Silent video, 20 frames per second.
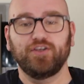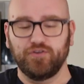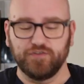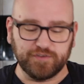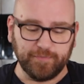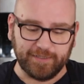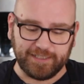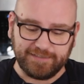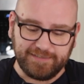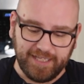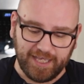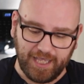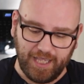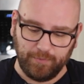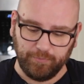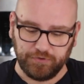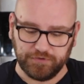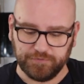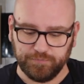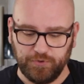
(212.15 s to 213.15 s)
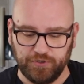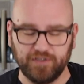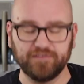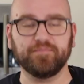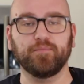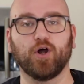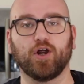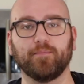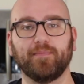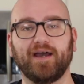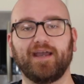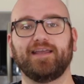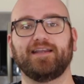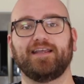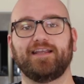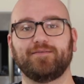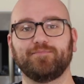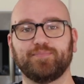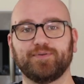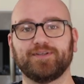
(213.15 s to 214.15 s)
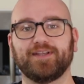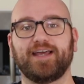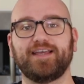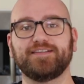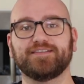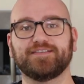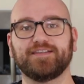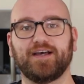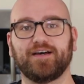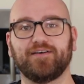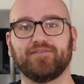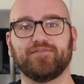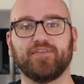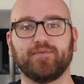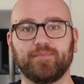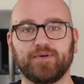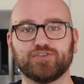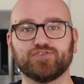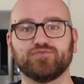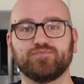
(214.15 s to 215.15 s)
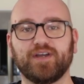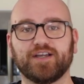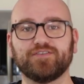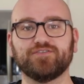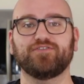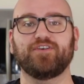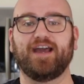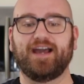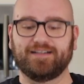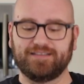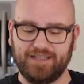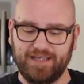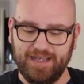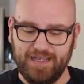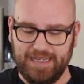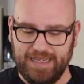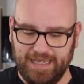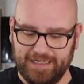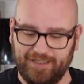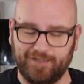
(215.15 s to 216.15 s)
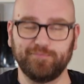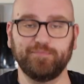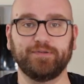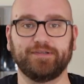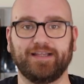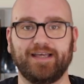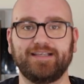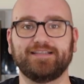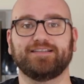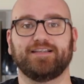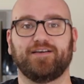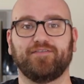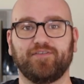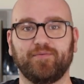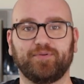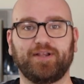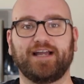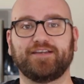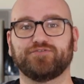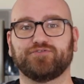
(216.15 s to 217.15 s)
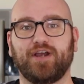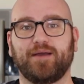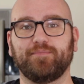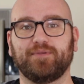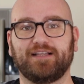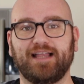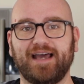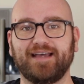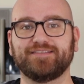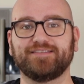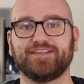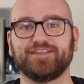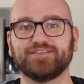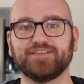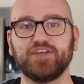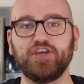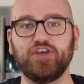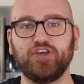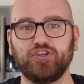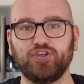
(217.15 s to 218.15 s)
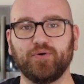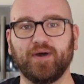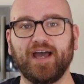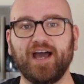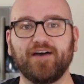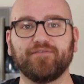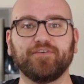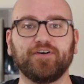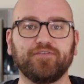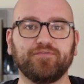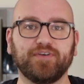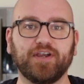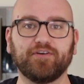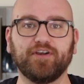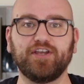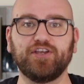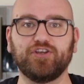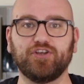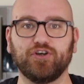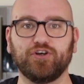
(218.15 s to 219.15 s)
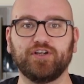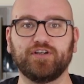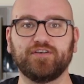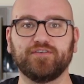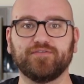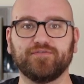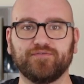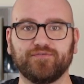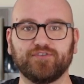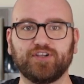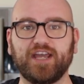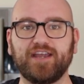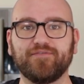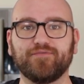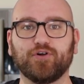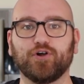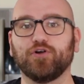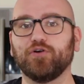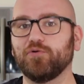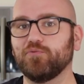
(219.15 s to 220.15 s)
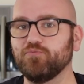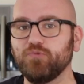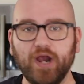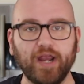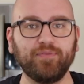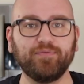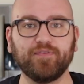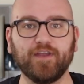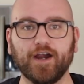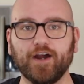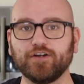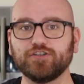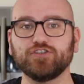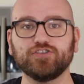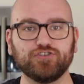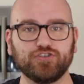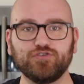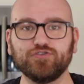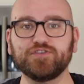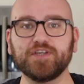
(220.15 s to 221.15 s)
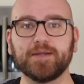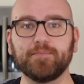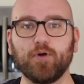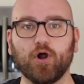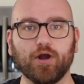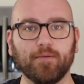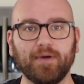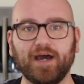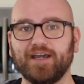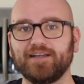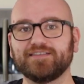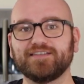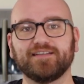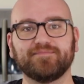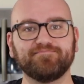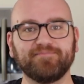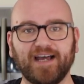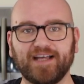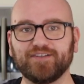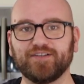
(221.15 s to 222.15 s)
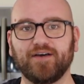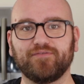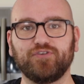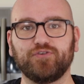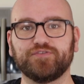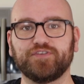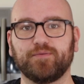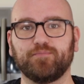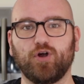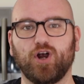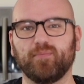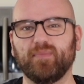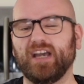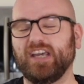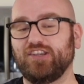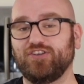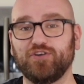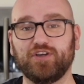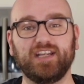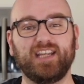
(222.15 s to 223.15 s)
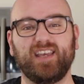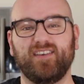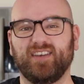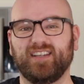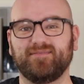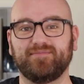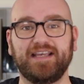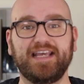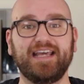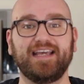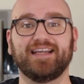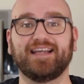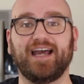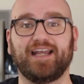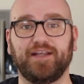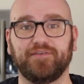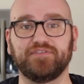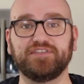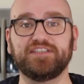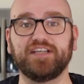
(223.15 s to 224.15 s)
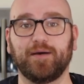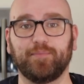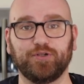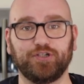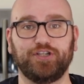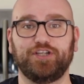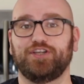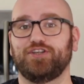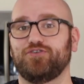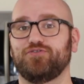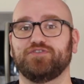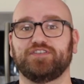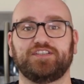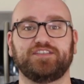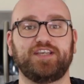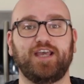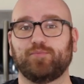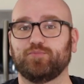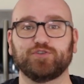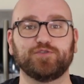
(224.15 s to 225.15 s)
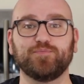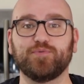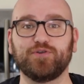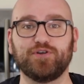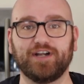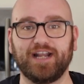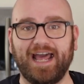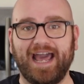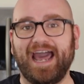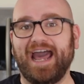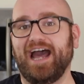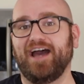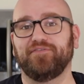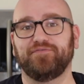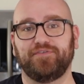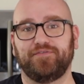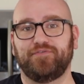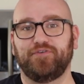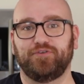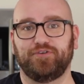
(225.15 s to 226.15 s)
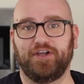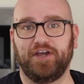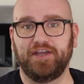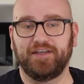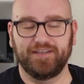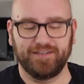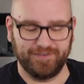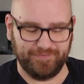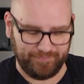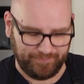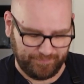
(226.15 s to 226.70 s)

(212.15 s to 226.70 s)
Use about a tablespoon of Marmite in place of the mushroom extract and in place of the blackstrap molasses. You'll have a very good flavor right there just using Marmite. I love using Marmite. You can even kind of double it. Use a tablespoon and a half if you like.